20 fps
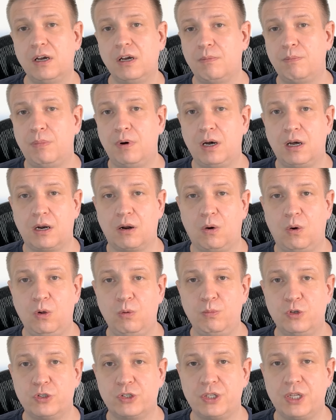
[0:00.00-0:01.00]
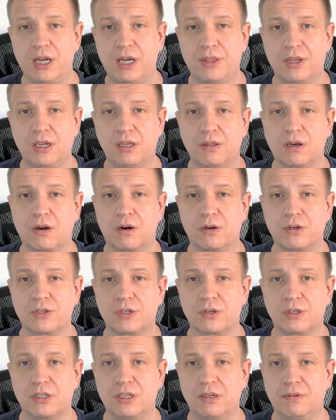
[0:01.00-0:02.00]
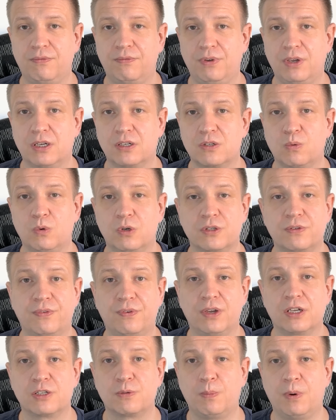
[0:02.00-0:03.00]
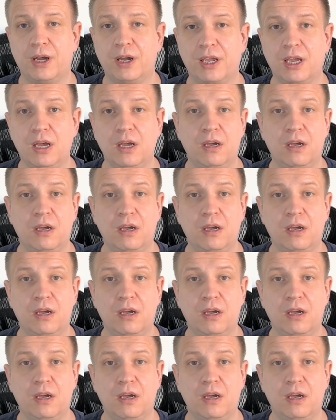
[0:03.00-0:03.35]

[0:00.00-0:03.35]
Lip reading: But almost nothing the Cursor team fixed was fixed by